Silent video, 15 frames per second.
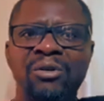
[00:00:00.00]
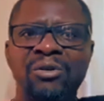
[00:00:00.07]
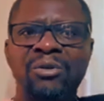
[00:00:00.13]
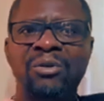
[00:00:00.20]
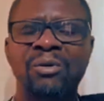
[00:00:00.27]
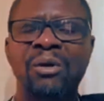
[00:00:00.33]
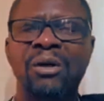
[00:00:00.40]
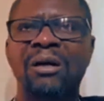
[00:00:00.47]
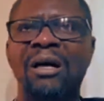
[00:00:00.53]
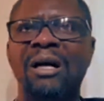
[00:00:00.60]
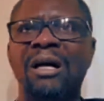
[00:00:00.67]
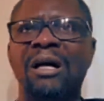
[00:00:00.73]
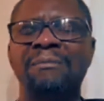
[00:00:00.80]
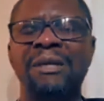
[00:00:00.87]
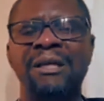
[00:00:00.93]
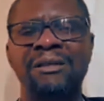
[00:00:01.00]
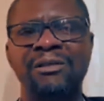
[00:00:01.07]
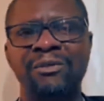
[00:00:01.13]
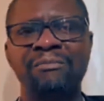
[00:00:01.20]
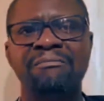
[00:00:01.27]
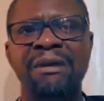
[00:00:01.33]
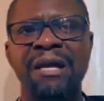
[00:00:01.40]
to uh, I mean,
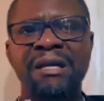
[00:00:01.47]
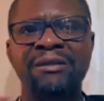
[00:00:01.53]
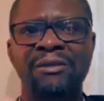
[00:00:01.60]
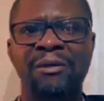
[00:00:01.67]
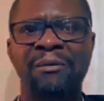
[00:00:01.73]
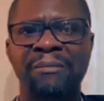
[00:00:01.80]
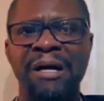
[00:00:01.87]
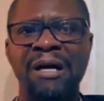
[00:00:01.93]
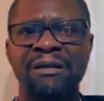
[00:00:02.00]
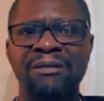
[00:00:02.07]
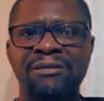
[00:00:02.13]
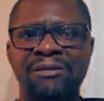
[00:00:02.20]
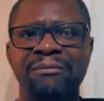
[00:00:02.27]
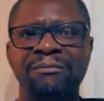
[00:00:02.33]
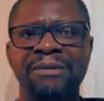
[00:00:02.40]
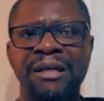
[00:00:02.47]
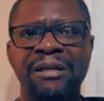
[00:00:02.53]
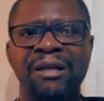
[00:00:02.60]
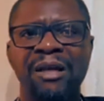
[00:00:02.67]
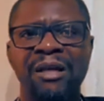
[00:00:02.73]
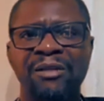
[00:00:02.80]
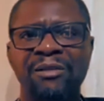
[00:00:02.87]
to mend your path, to
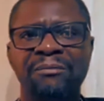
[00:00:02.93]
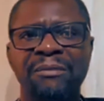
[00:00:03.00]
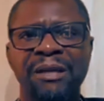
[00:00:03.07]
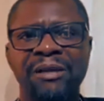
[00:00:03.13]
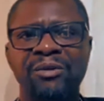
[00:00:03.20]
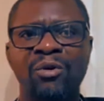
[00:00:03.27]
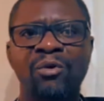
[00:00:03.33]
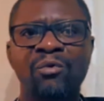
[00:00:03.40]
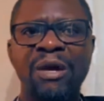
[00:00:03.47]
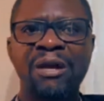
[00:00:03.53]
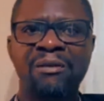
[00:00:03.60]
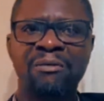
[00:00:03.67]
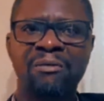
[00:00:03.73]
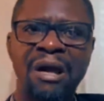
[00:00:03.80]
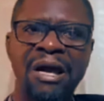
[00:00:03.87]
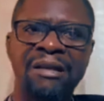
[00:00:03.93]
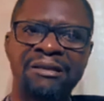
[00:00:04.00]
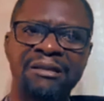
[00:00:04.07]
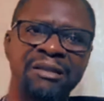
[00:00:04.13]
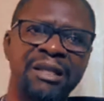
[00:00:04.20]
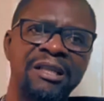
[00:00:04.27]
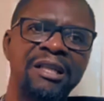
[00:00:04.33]
make, to make your way
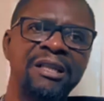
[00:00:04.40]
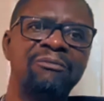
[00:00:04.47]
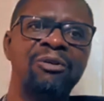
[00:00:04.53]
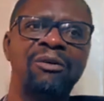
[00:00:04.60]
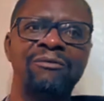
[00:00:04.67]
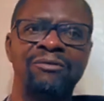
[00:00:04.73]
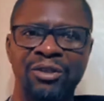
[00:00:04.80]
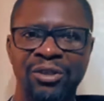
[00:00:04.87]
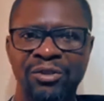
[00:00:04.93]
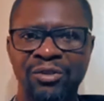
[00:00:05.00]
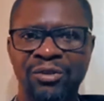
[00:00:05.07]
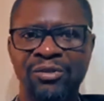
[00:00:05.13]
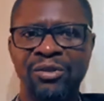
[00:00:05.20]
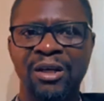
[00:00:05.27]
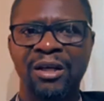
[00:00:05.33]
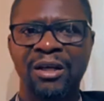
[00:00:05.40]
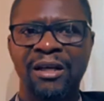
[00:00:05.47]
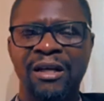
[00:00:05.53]
right in the name of Jesus.